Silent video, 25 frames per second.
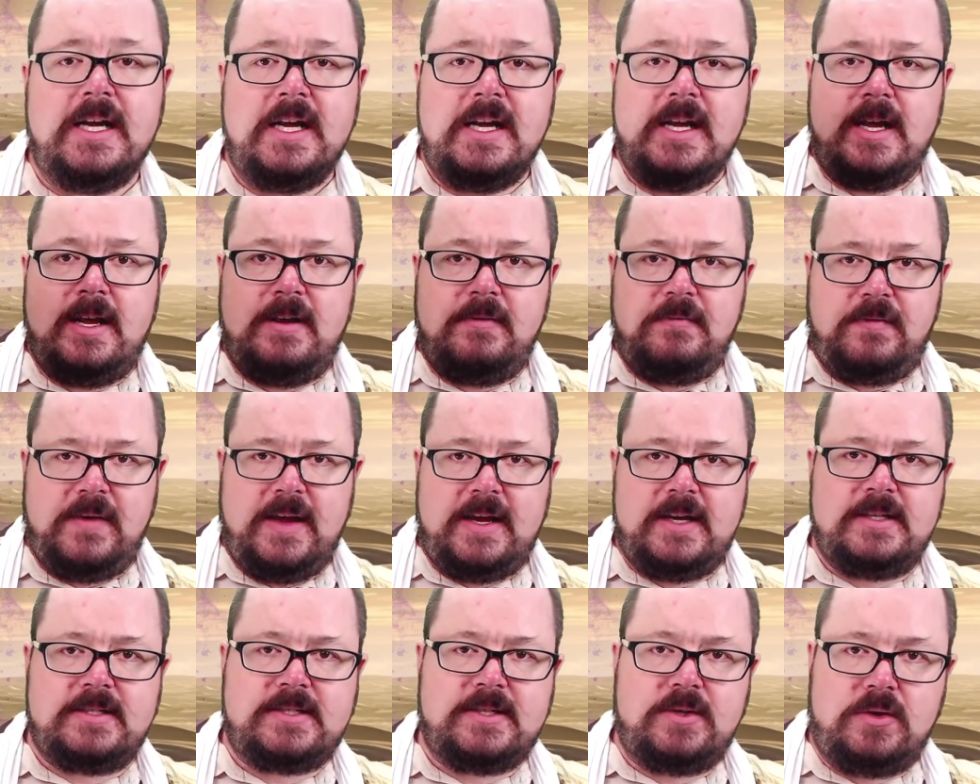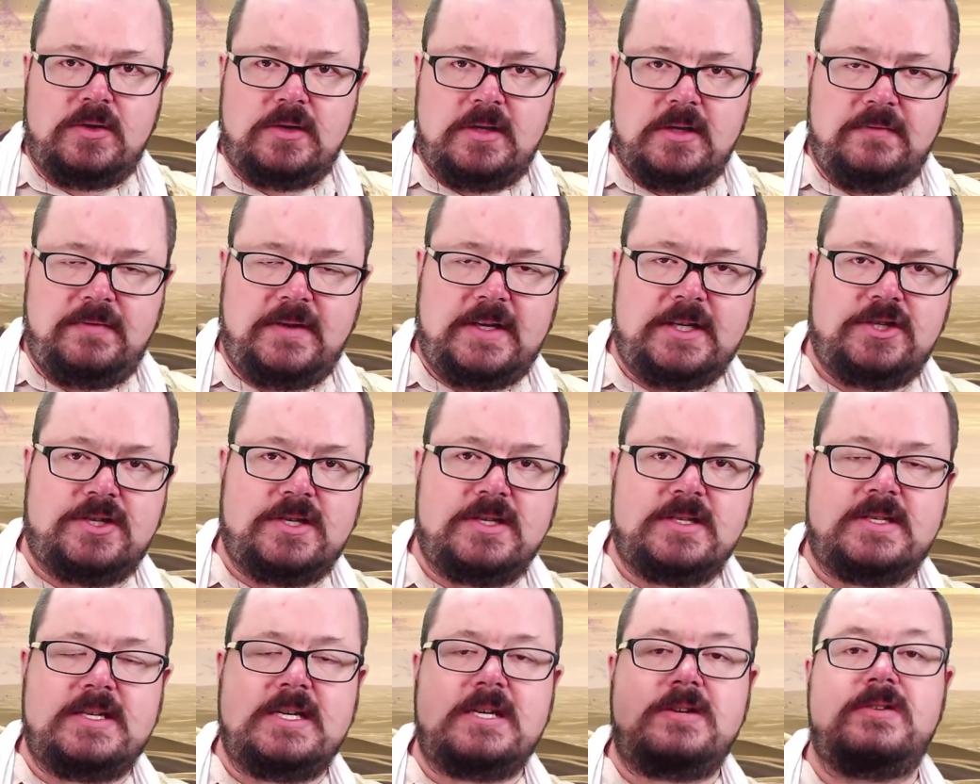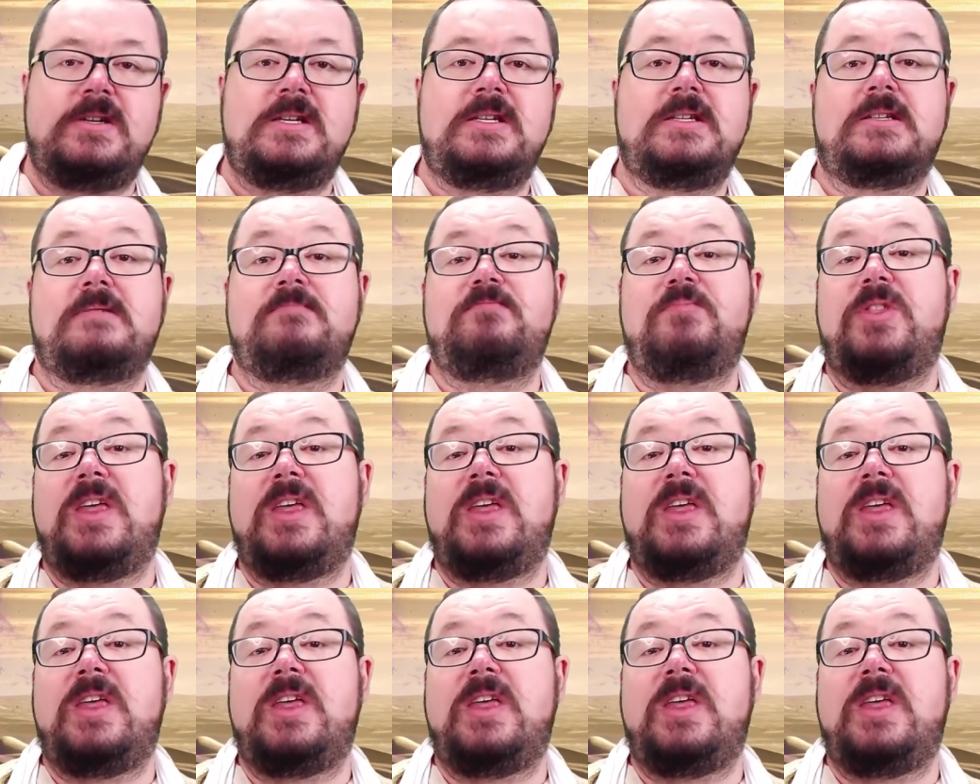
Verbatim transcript: event event or adventure series,